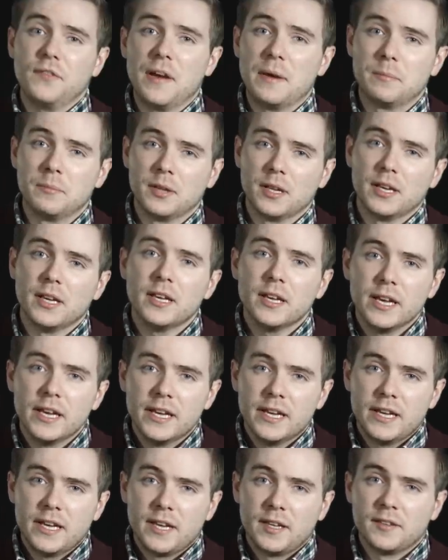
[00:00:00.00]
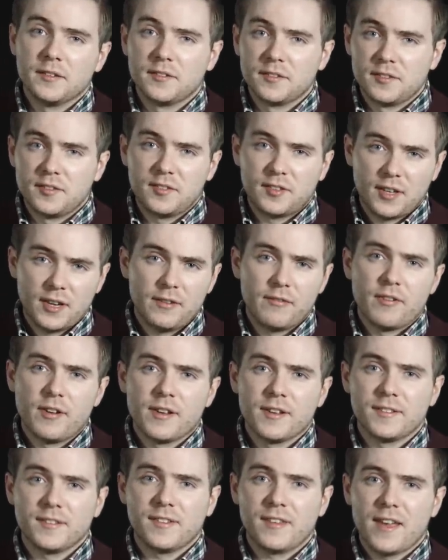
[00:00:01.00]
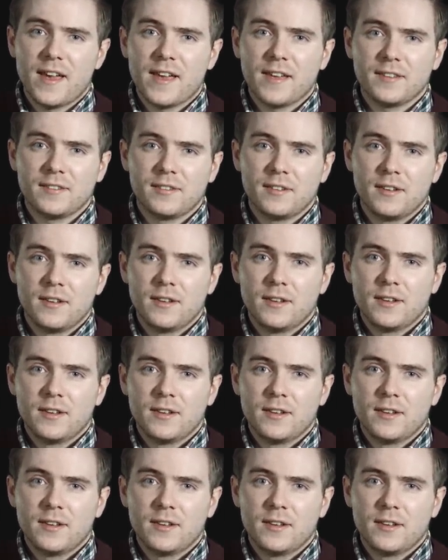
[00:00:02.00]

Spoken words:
family in serious debt.